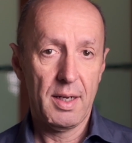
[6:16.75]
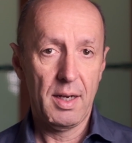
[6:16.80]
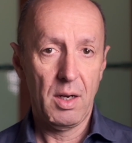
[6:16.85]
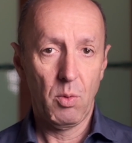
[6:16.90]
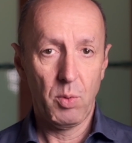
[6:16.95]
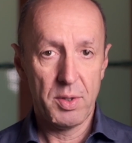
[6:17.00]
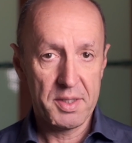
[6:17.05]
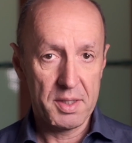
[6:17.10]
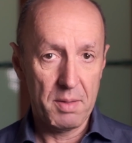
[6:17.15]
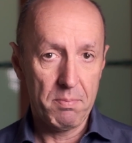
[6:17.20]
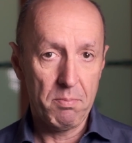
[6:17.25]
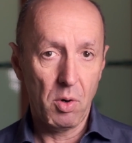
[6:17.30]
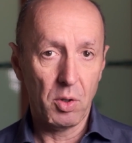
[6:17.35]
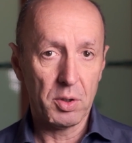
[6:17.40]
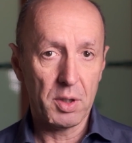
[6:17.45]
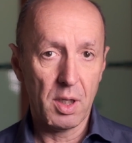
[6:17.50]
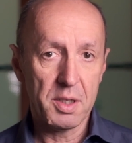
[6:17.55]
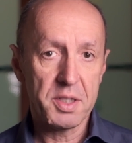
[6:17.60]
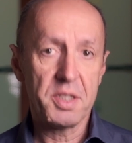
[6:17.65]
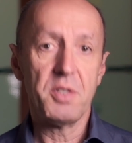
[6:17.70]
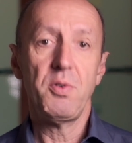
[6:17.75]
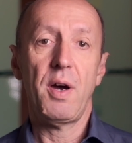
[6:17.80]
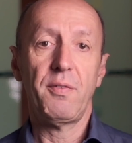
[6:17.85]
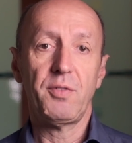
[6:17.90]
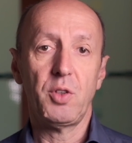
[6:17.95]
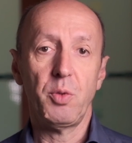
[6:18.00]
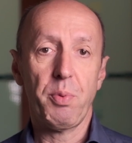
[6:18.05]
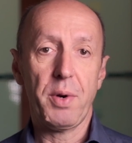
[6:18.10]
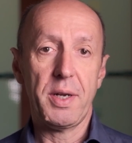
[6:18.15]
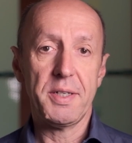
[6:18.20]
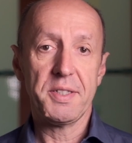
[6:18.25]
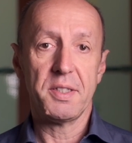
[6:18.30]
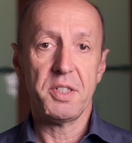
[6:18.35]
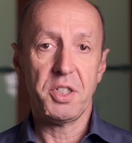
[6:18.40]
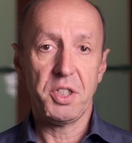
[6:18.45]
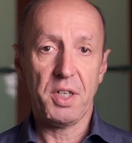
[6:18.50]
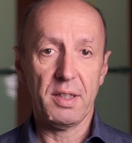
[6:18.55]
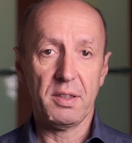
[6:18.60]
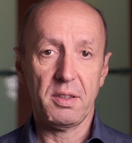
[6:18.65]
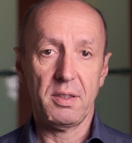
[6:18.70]
With some models, you have to press the
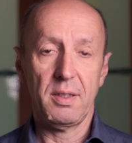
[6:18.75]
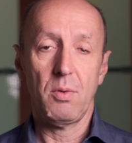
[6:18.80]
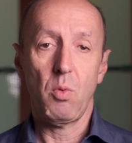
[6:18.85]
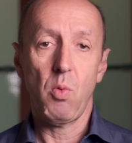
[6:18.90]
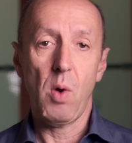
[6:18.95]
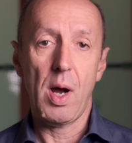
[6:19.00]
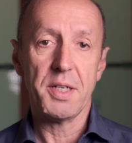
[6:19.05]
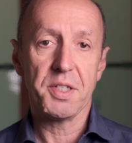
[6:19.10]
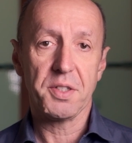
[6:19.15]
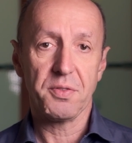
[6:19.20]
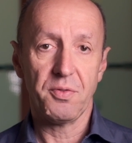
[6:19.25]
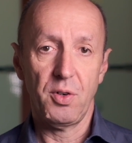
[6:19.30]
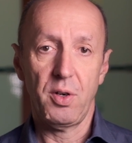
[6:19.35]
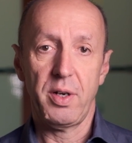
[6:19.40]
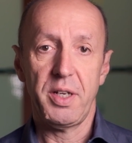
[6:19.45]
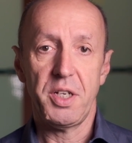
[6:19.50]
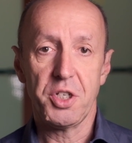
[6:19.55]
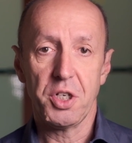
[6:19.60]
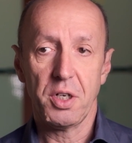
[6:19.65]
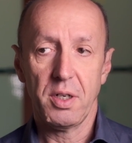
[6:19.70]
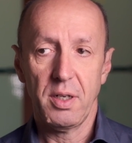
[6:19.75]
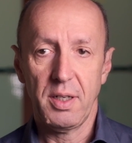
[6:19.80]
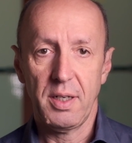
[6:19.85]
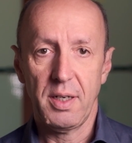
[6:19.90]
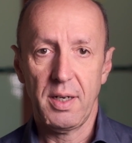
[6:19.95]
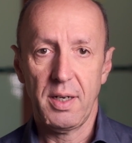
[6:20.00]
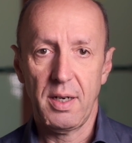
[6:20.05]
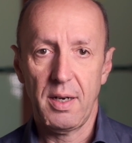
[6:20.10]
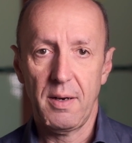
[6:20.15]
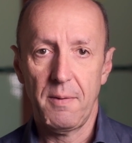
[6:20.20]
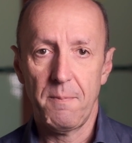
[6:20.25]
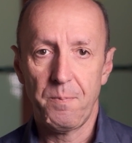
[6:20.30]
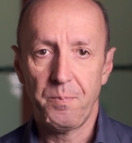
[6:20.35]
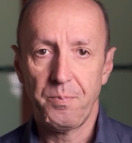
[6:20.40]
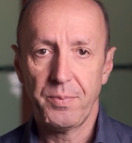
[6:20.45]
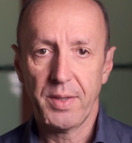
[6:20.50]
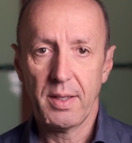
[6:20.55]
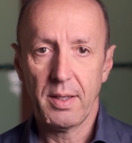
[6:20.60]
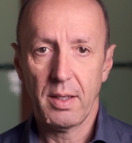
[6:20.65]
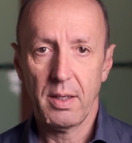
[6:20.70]
shutter once for each
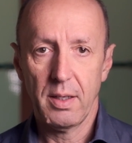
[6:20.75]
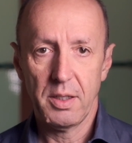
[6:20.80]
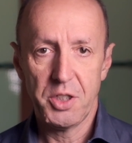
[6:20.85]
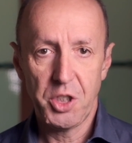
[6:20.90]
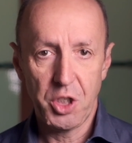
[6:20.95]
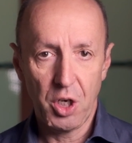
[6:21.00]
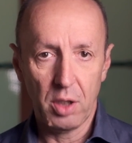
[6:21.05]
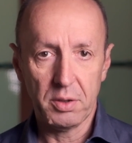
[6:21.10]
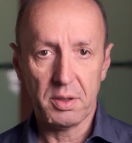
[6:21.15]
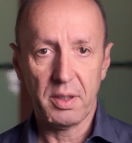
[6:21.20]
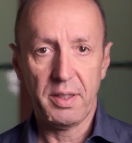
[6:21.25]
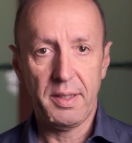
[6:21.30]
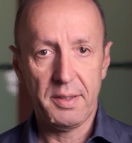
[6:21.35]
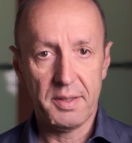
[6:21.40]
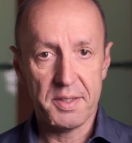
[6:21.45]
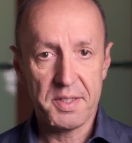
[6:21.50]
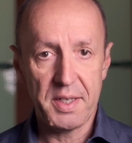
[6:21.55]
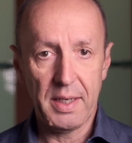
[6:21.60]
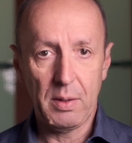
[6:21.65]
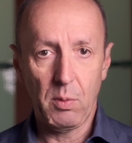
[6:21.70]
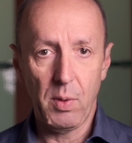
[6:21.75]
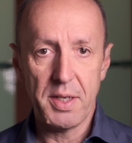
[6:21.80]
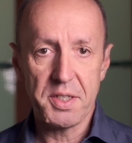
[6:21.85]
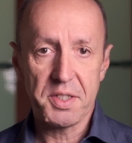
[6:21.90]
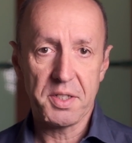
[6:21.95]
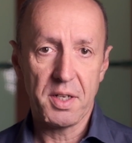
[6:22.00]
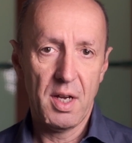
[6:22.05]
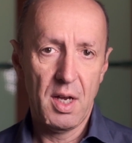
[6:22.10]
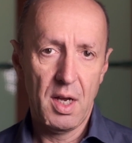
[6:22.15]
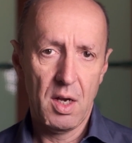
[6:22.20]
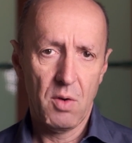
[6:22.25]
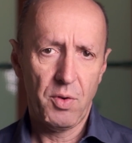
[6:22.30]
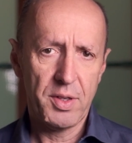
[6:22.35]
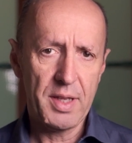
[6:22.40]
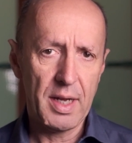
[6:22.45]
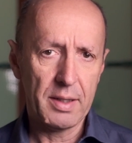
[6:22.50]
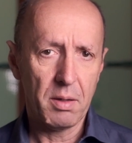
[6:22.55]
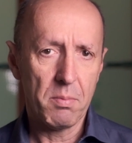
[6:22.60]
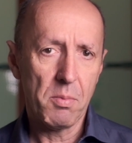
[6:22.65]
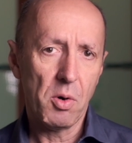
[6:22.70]
shot in the sequence. With
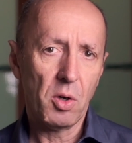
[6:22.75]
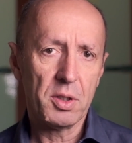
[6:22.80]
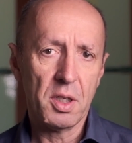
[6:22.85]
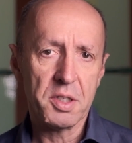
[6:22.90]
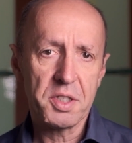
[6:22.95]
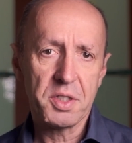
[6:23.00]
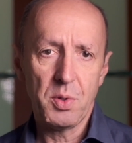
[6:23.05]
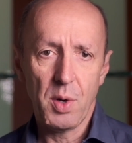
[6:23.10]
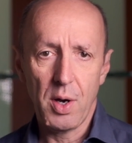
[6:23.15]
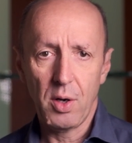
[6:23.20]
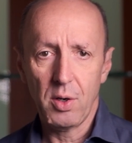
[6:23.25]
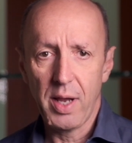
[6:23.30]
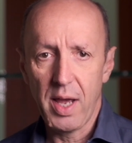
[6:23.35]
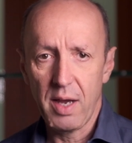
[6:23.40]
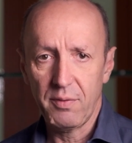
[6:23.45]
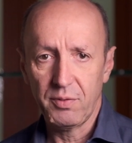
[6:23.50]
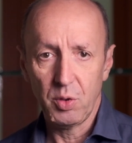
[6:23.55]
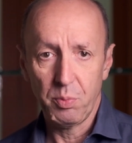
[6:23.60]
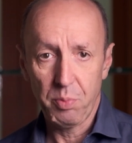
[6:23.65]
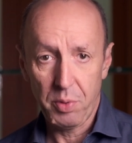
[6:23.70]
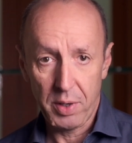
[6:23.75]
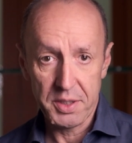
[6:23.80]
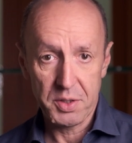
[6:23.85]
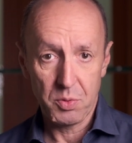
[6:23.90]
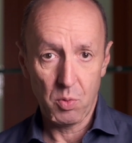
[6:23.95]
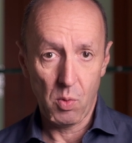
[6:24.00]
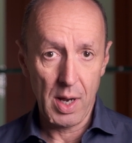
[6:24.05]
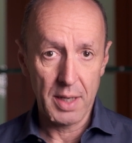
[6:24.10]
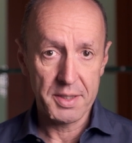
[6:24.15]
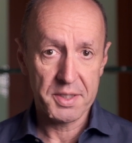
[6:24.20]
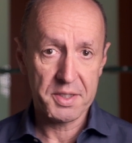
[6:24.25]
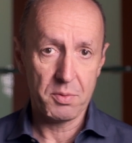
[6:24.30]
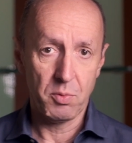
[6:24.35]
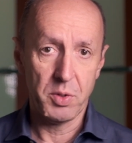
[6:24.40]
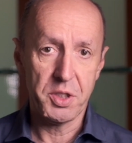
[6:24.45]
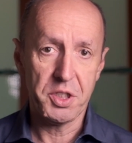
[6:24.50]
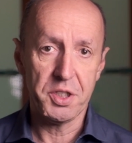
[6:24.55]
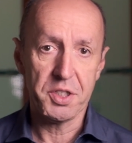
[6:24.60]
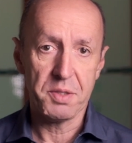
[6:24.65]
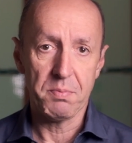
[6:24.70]
other models, you only have to press once,
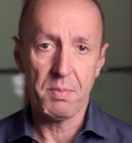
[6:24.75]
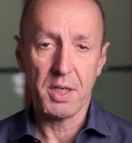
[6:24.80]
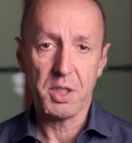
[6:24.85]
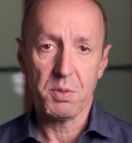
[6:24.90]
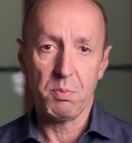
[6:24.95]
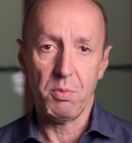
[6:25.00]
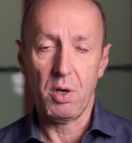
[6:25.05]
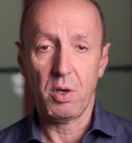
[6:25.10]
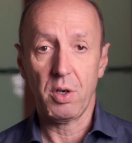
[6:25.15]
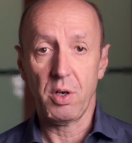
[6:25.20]
which is much more